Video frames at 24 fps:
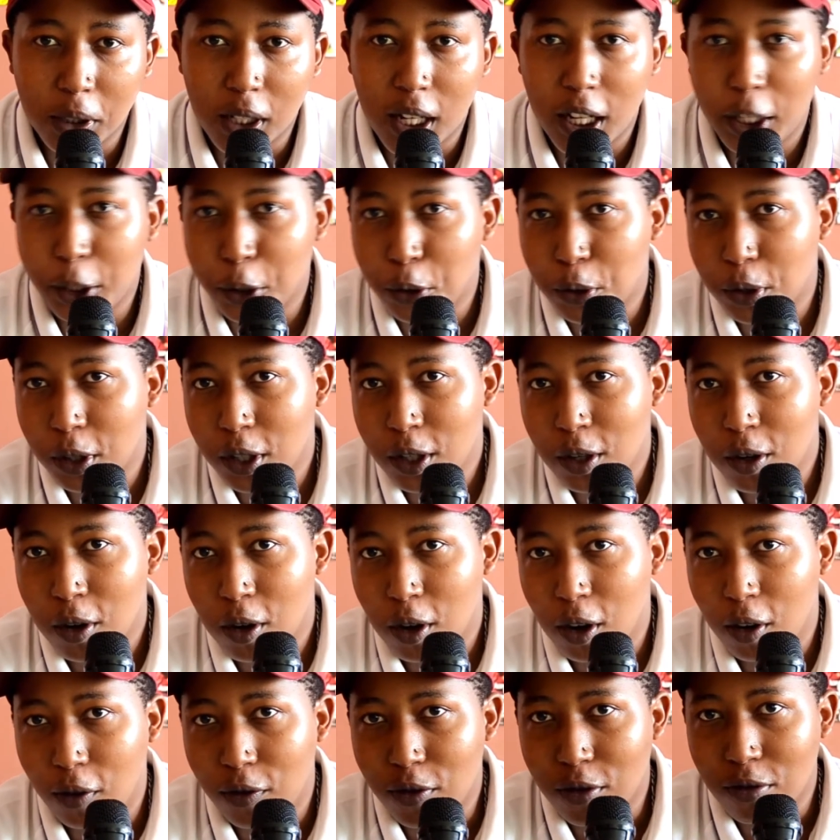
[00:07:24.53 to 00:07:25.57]
country
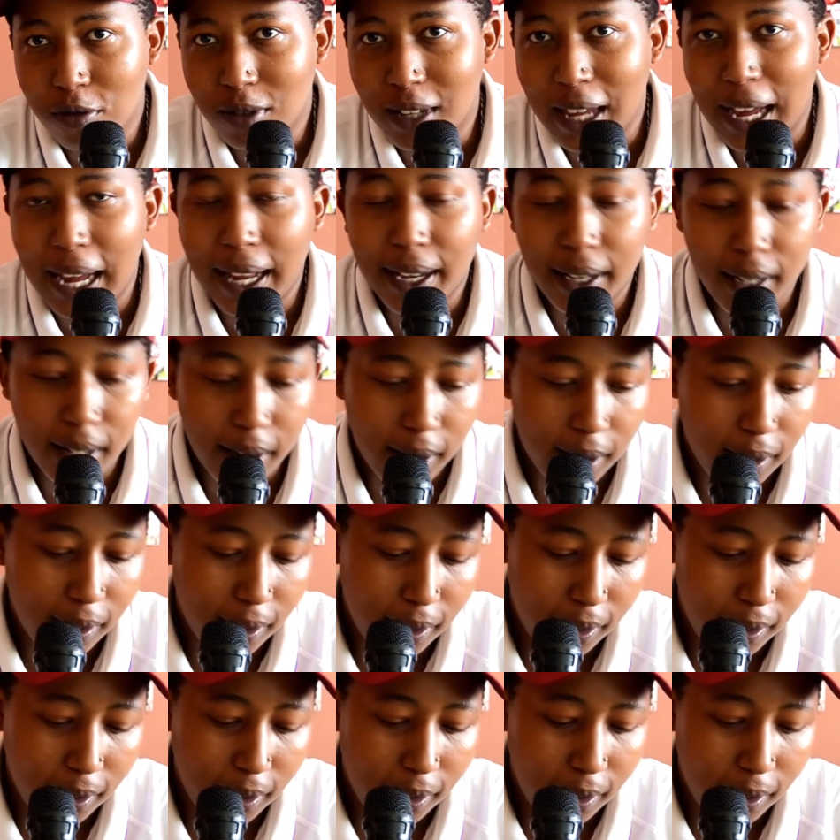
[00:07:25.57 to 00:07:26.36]
of Uganda.